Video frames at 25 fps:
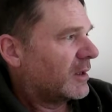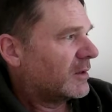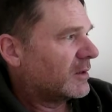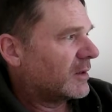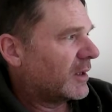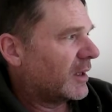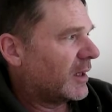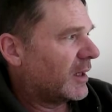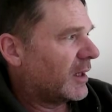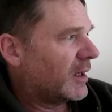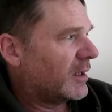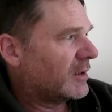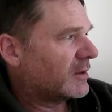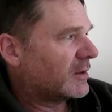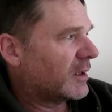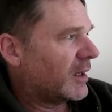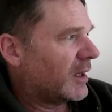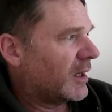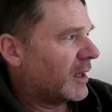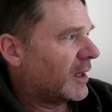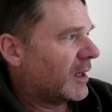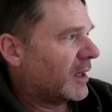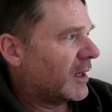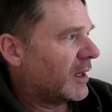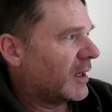that
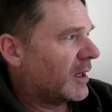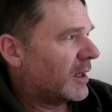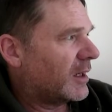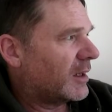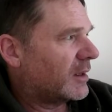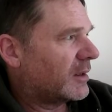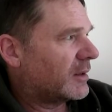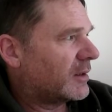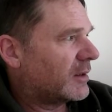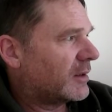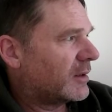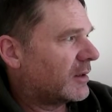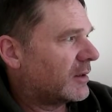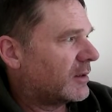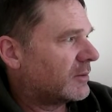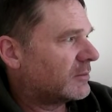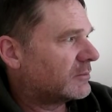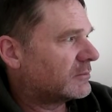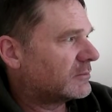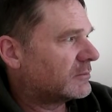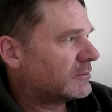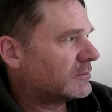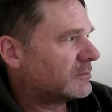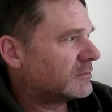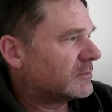
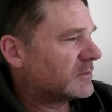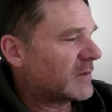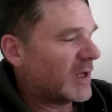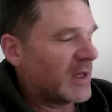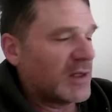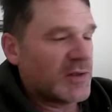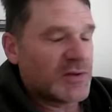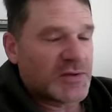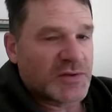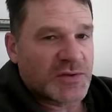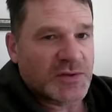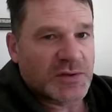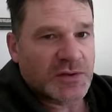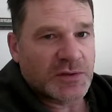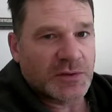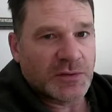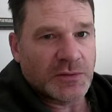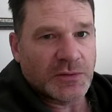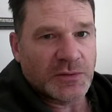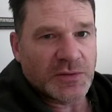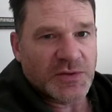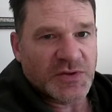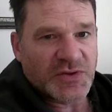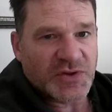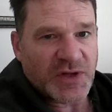um, is
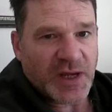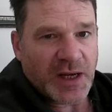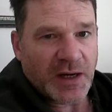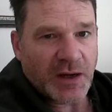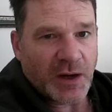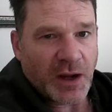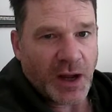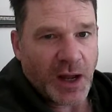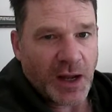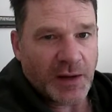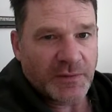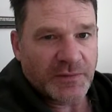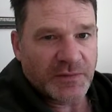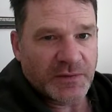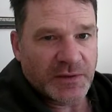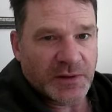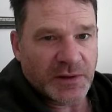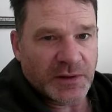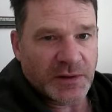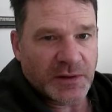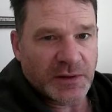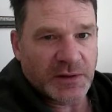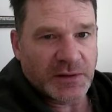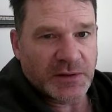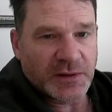to set off
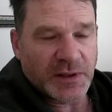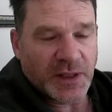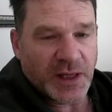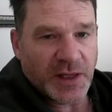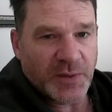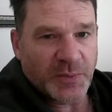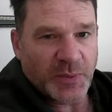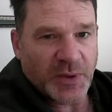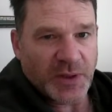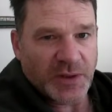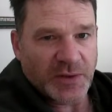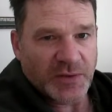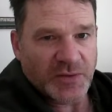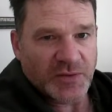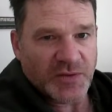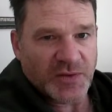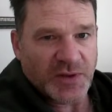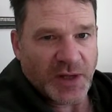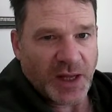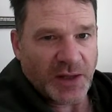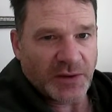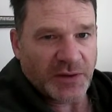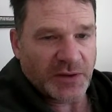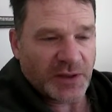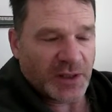the demons.
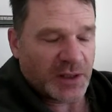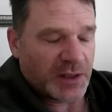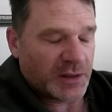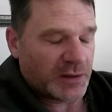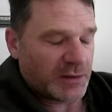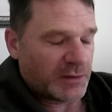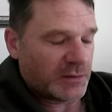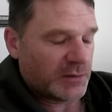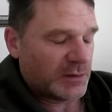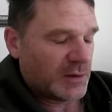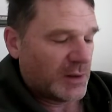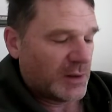Nothing.